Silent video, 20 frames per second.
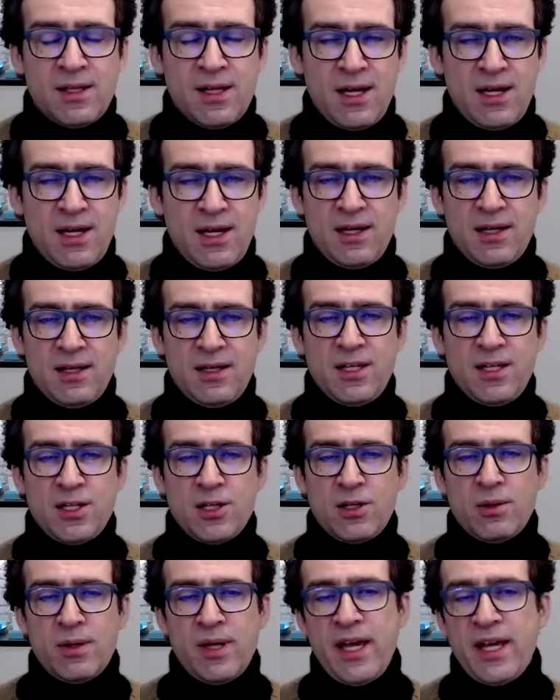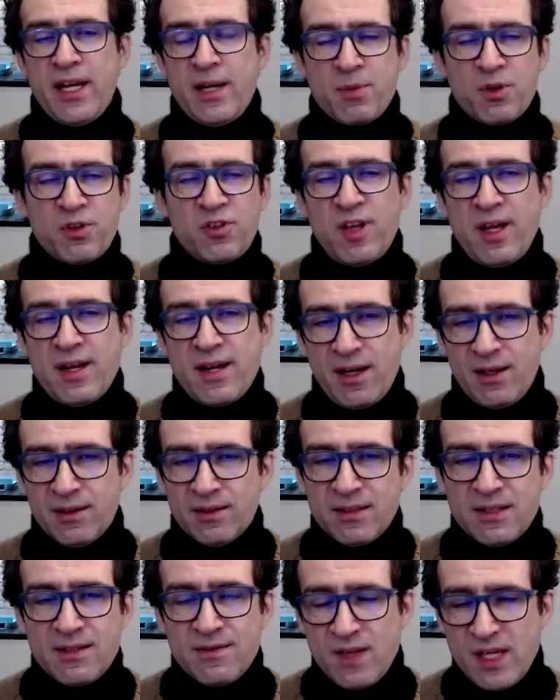80%
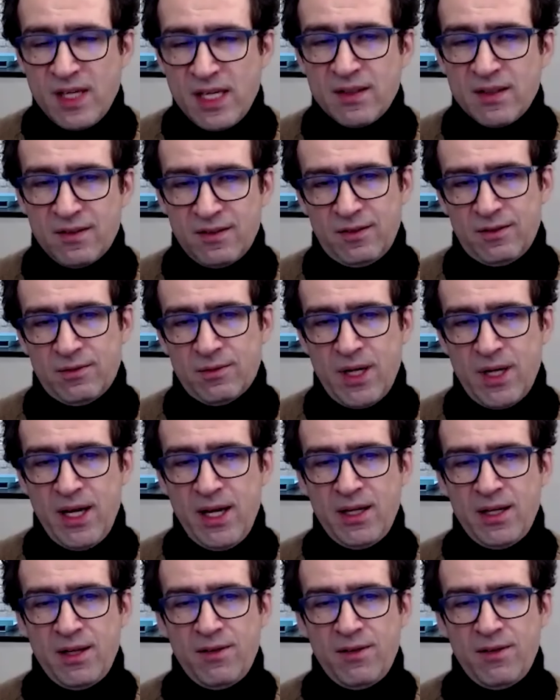LTVs, right?